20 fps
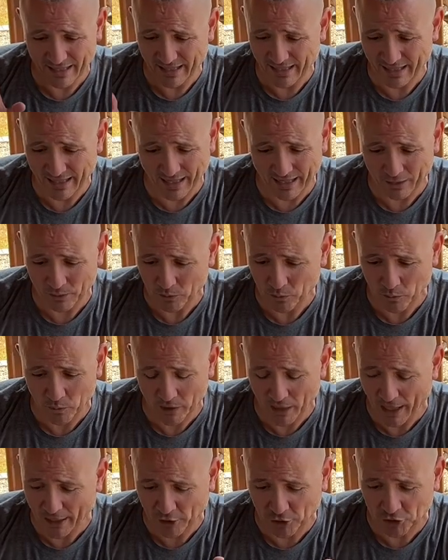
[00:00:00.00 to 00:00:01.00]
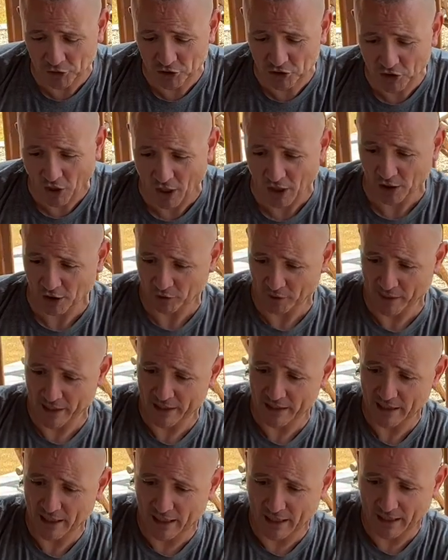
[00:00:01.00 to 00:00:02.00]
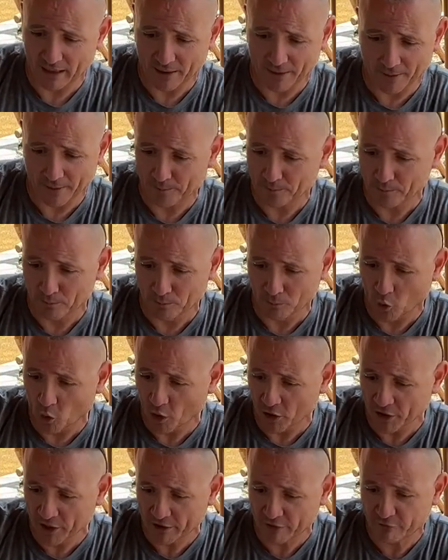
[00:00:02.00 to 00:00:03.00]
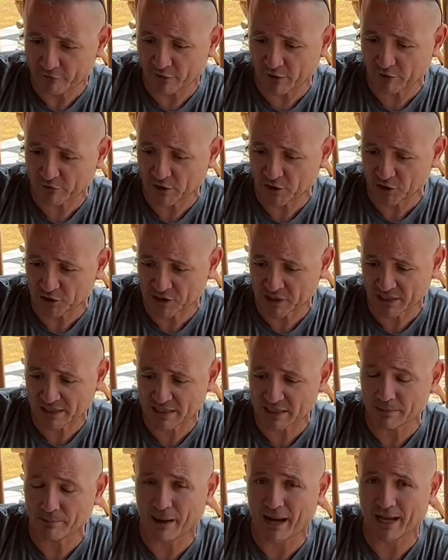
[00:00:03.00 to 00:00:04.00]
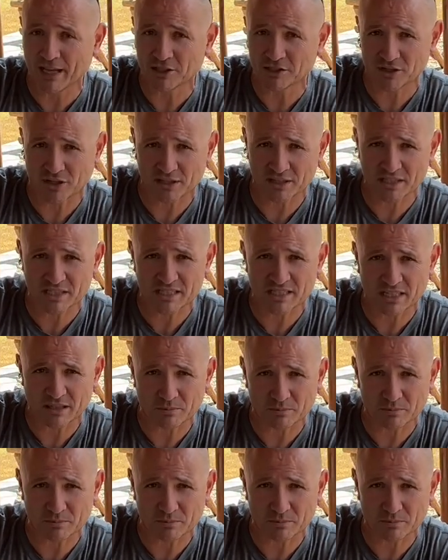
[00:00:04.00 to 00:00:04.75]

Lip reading: I couldn't tolerate more than 50 or 60 miles on the seat